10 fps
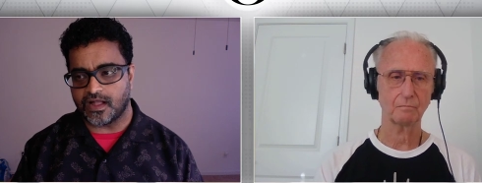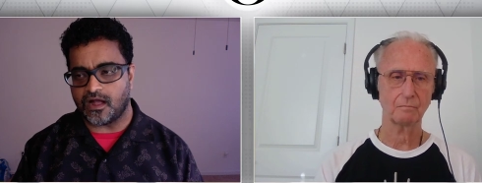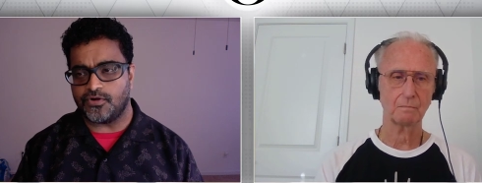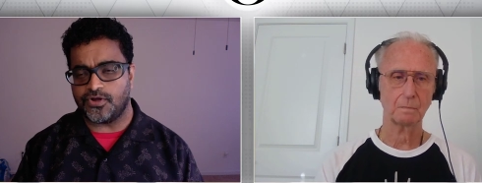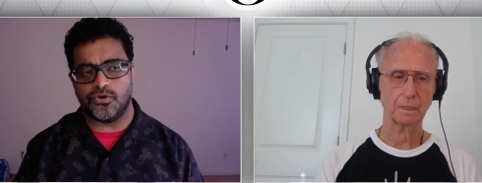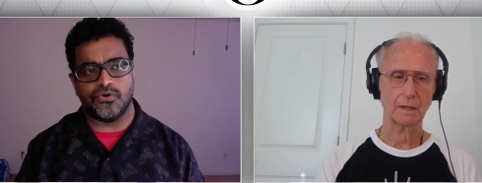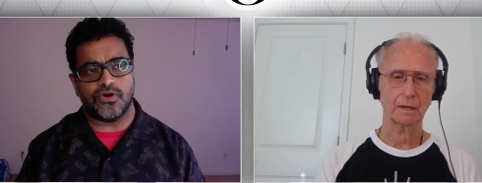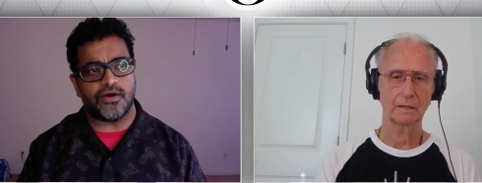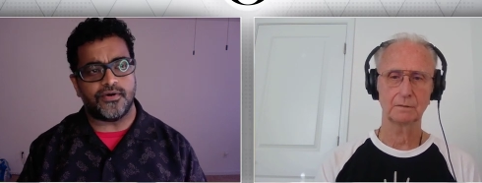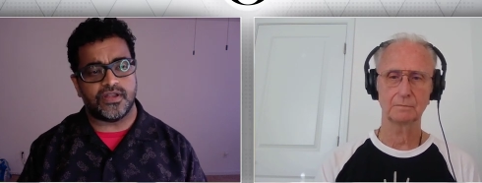Speaker 1: How do
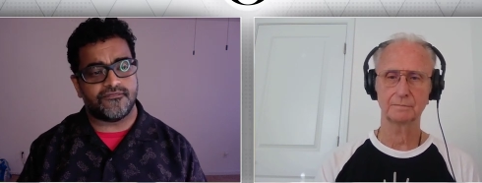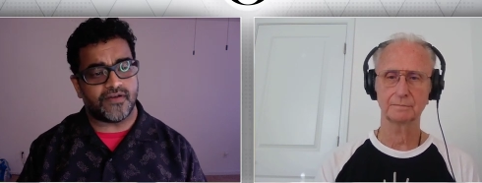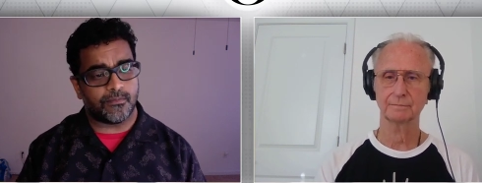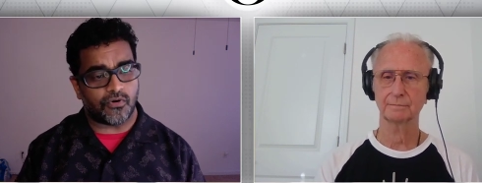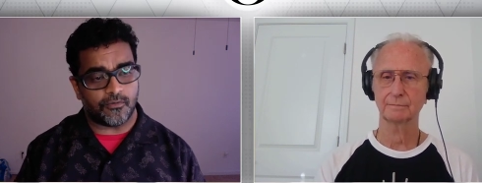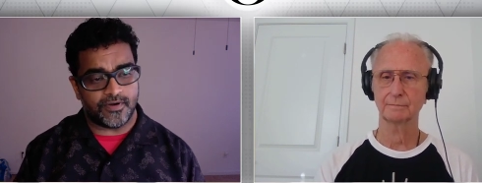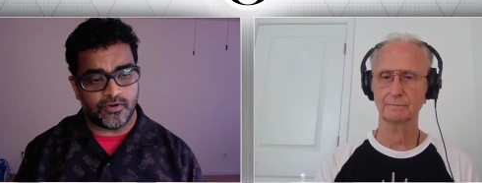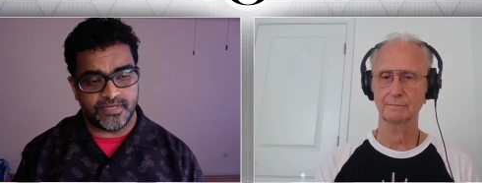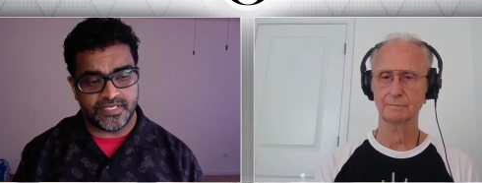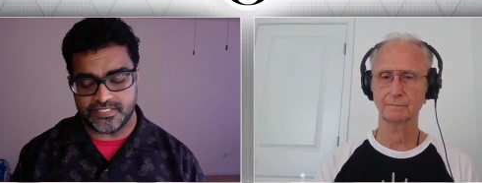you how do you define morbid
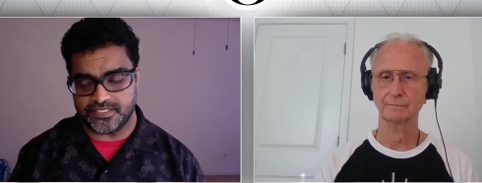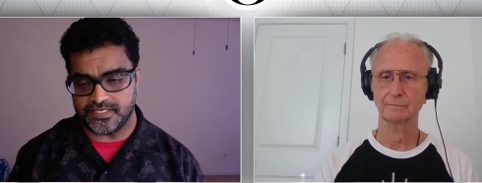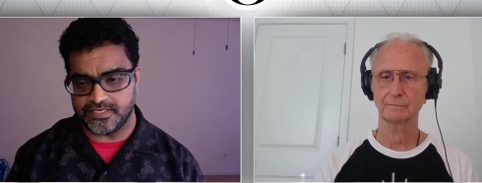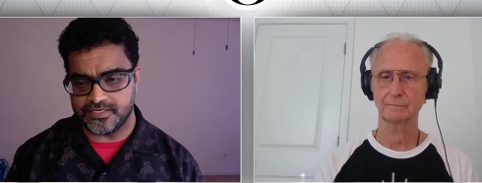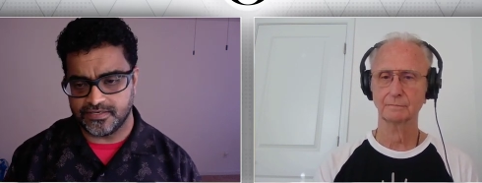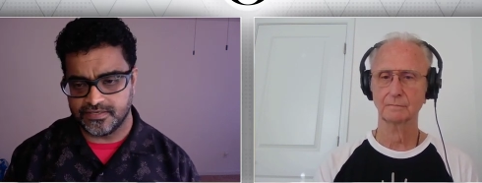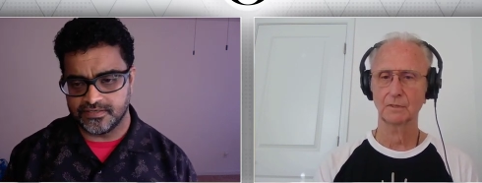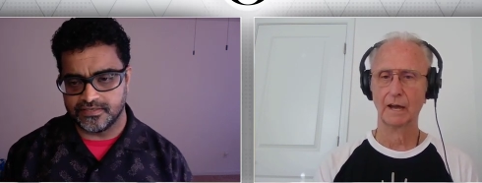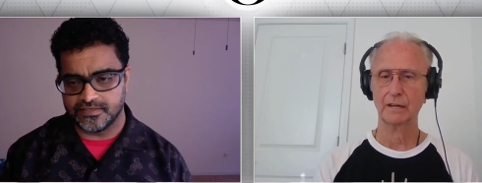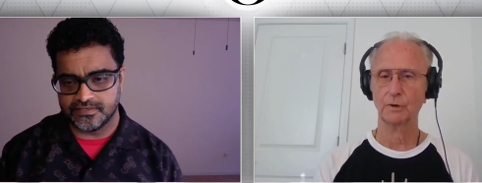obesity?
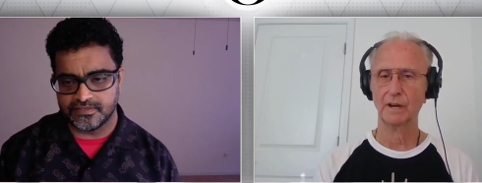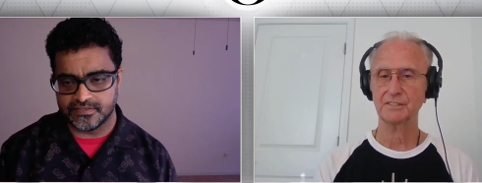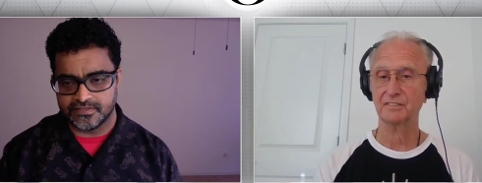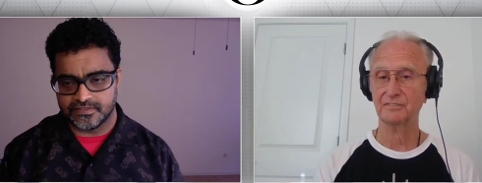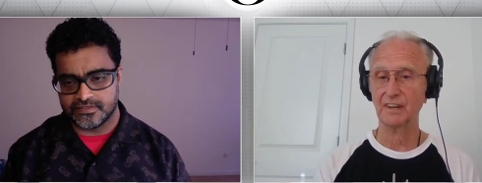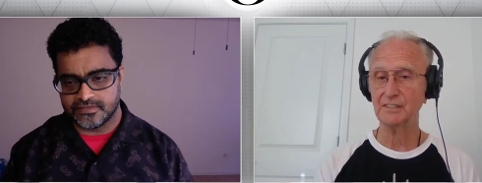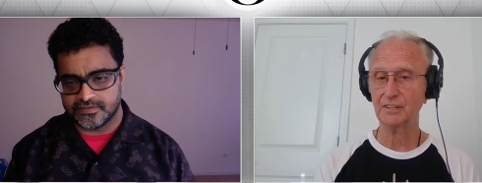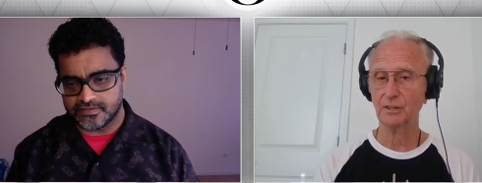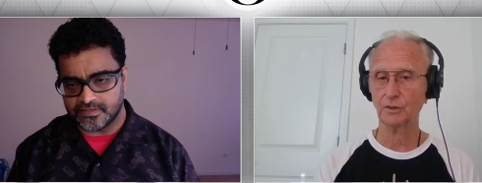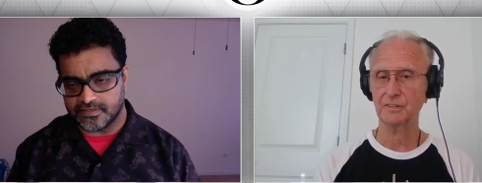
Speaker 2: How do I defend
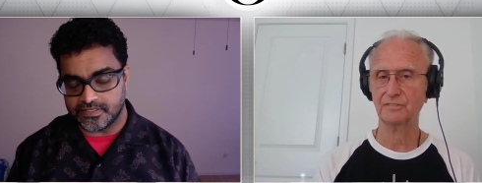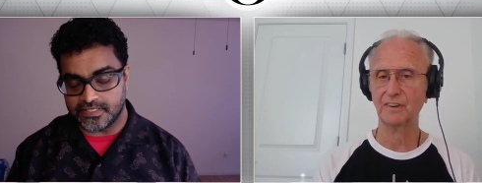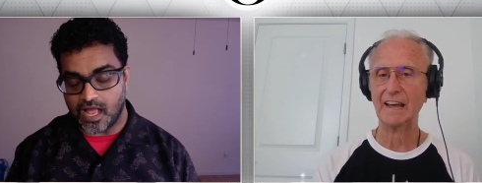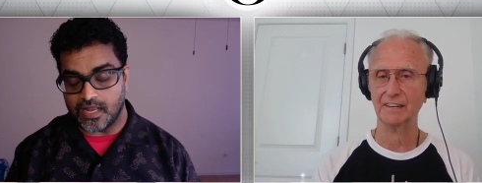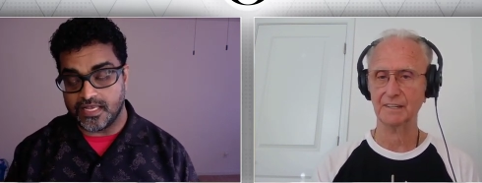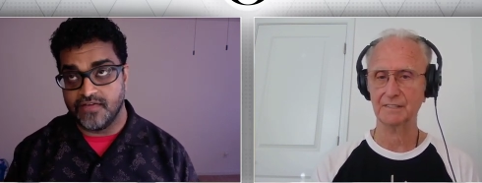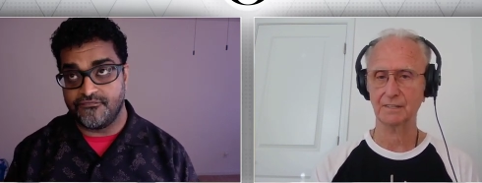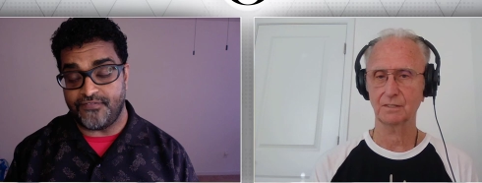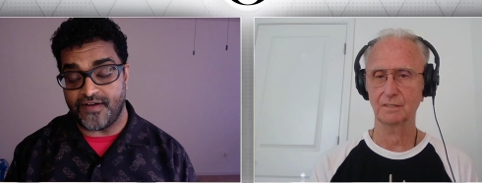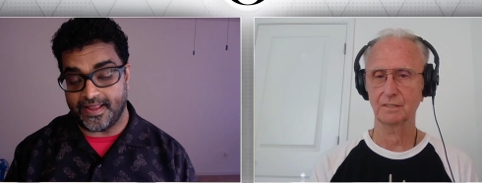it or define it?
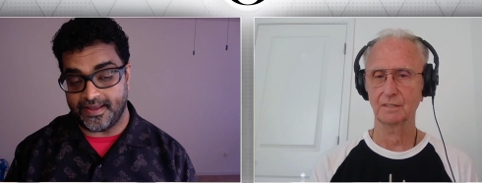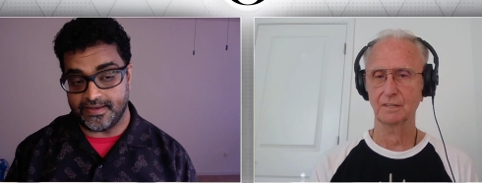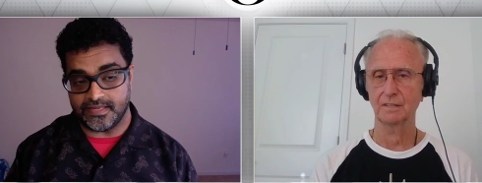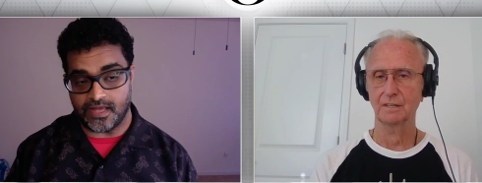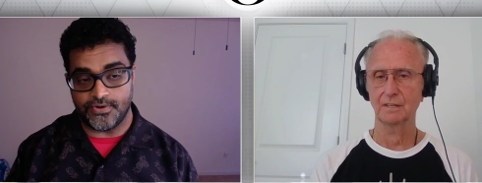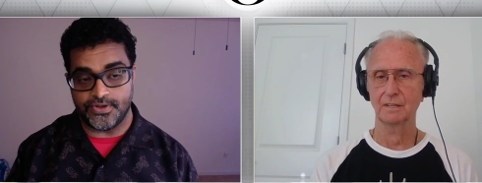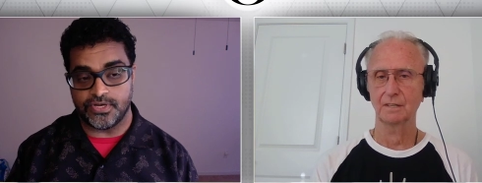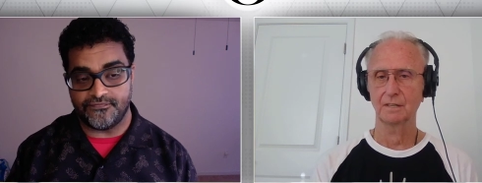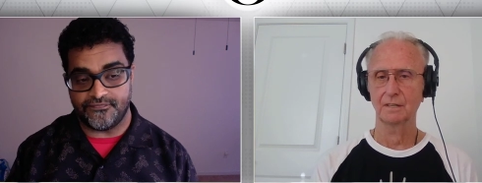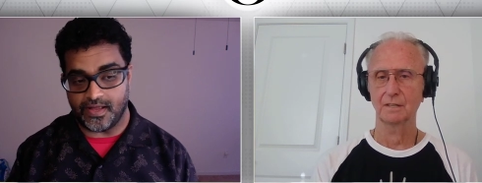
Speaker 1: Define it. How do you
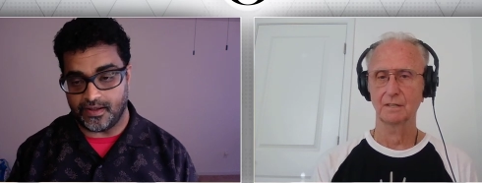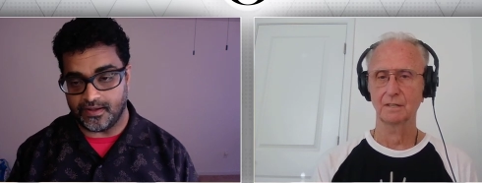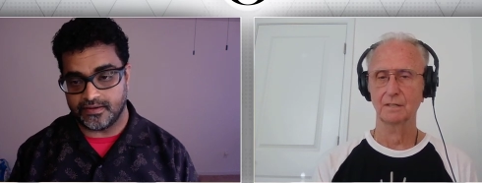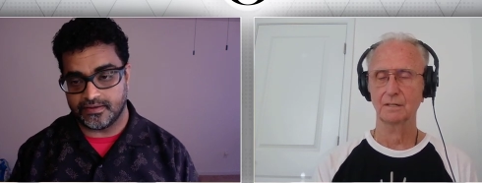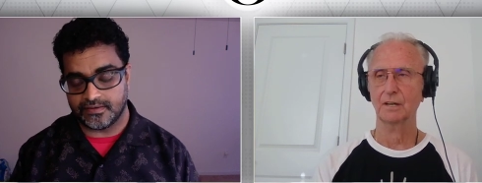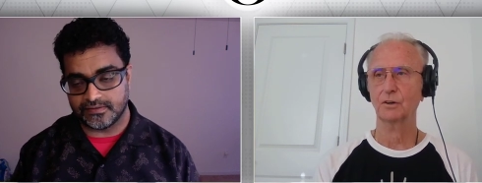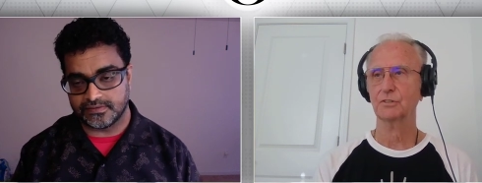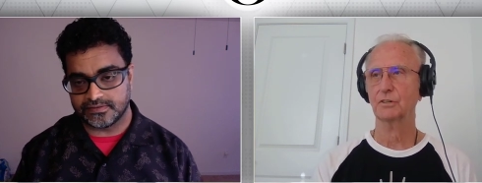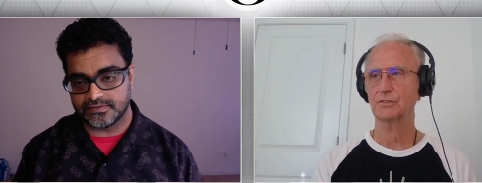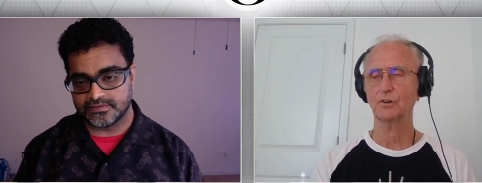define?
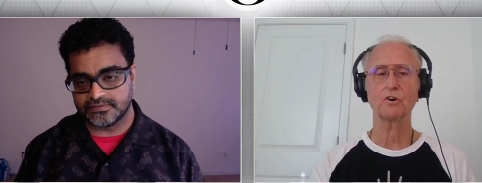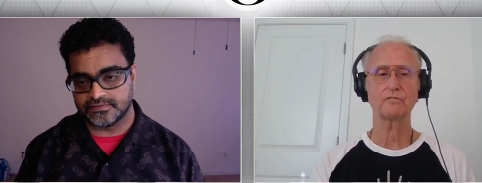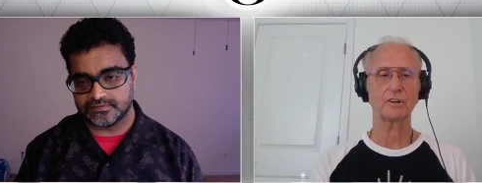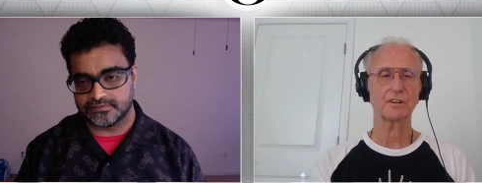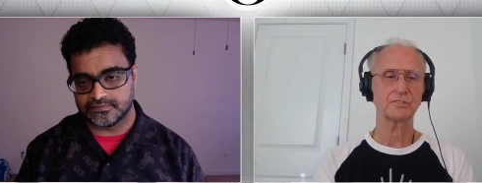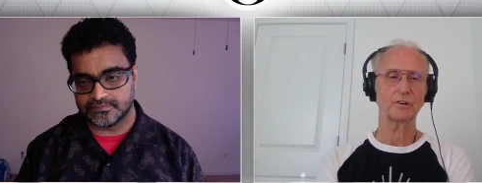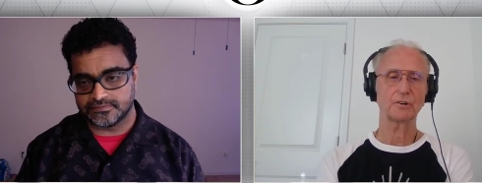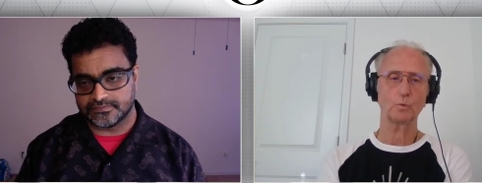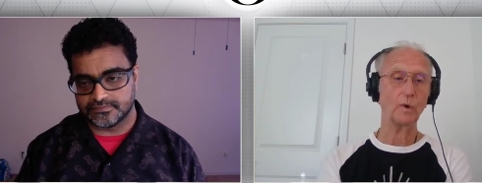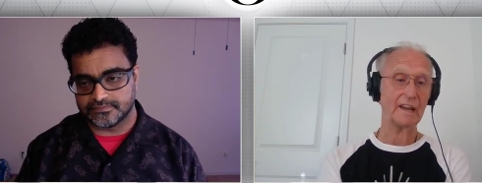
Speaker 2: There's, there's over a
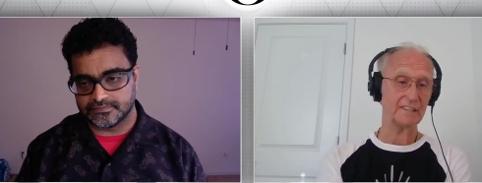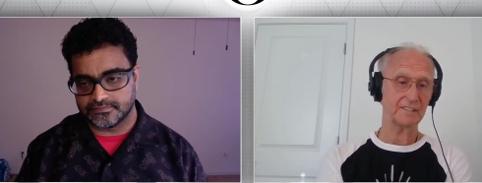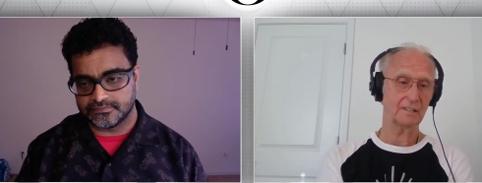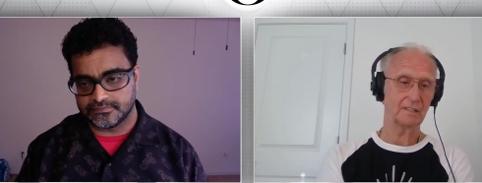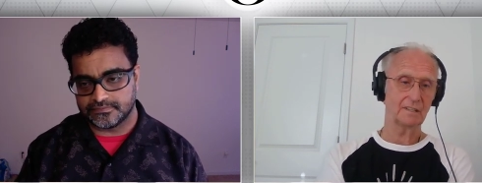certain weight.